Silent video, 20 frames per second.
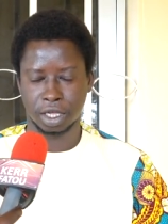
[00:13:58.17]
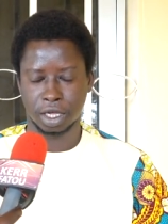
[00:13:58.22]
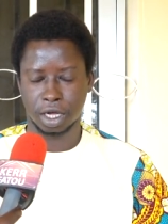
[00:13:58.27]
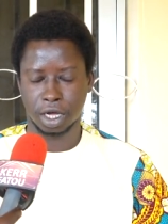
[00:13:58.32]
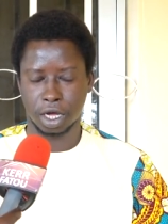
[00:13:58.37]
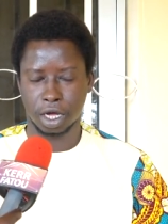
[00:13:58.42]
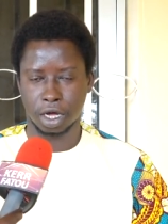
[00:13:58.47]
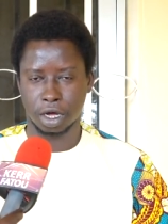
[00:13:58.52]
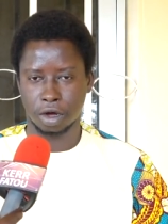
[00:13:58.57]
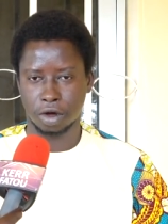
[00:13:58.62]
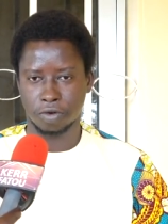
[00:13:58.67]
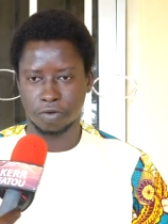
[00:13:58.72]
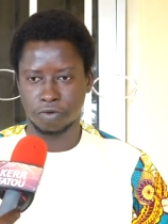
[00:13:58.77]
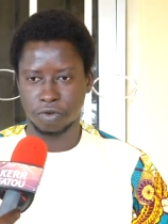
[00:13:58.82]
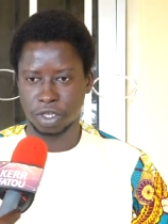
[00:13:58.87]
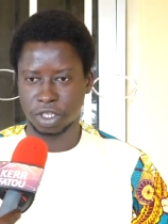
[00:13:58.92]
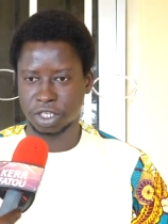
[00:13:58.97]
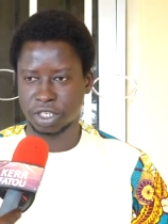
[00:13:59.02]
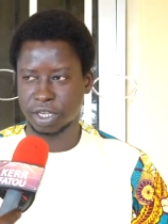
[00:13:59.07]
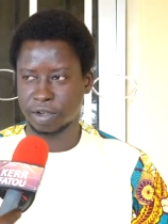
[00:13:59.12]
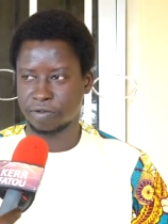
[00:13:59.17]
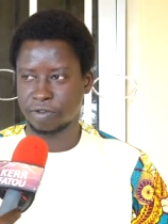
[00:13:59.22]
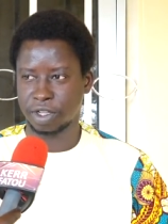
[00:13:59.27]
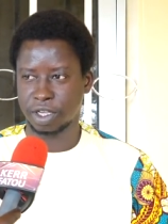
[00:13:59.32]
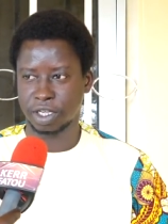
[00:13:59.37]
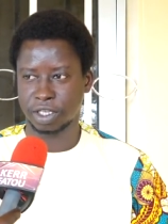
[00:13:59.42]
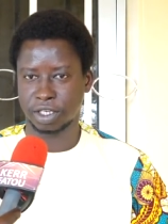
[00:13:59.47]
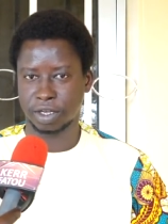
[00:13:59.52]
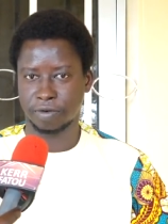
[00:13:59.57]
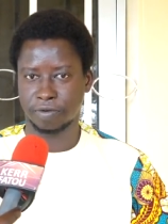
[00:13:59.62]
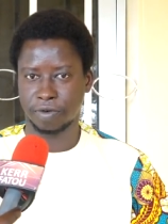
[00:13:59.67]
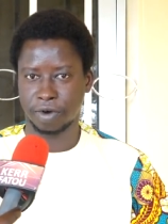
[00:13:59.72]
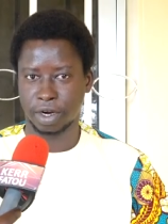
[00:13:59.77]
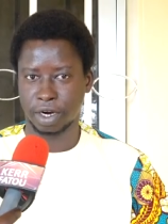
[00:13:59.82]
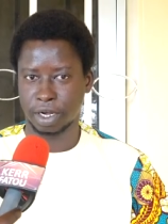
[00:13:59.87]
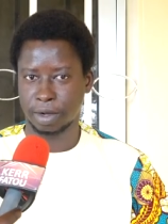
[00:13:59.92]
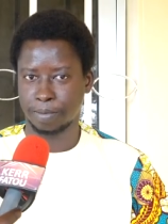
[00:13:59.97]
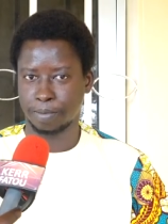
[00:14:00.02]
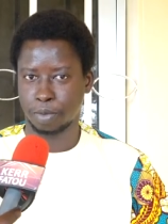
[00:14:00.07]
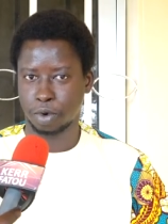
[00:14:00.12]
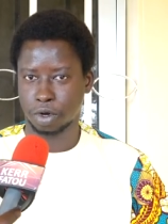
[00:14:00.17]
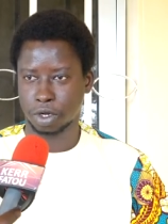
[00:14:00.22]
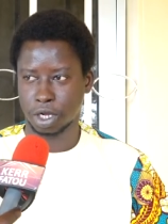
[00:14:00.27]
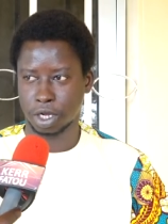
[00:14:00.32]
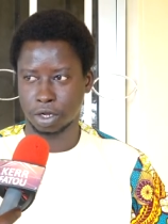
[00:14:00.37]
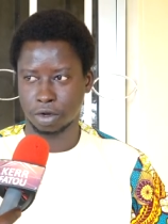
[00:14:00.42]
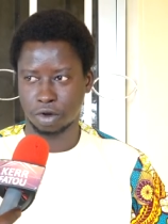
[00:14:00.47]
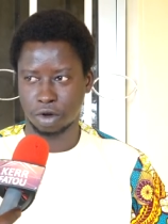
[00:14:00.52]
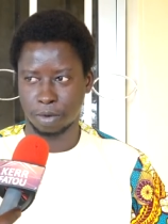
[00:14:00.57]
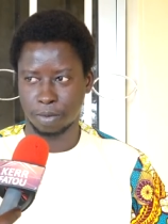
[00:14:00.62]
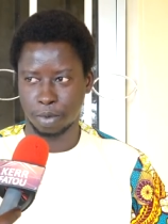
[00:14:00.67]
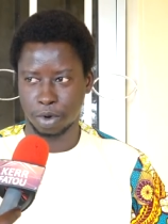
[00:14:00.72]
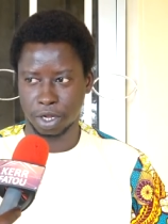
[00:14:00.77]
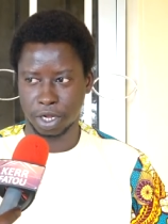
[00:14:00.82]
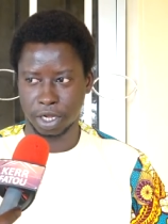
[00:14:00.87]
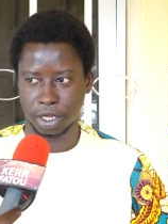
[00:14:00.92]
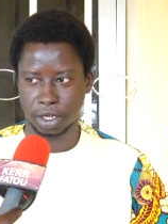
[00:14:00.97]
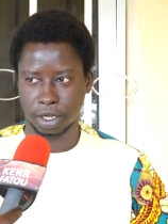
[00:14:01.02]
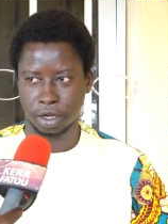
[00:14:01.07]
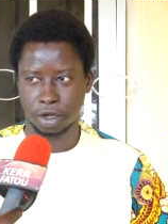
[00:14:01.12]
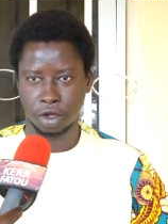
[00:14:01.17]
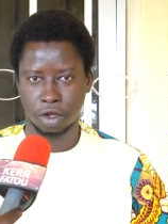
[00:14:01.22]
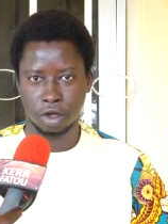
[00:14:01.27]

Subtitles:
of which safety is a very important component